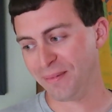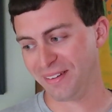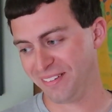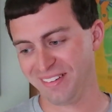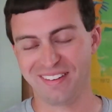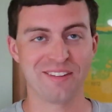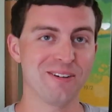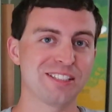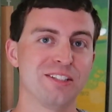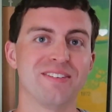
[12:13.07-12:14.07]
But
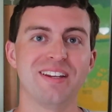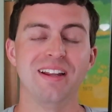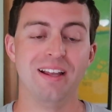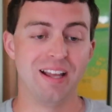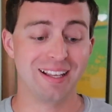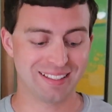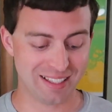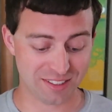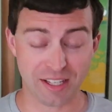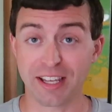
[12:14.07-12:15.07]
the rest of it, I guess
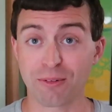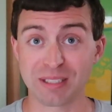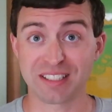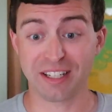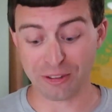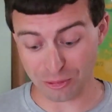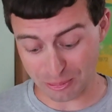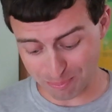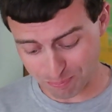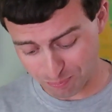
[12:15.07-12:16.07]
that's going to get recycled.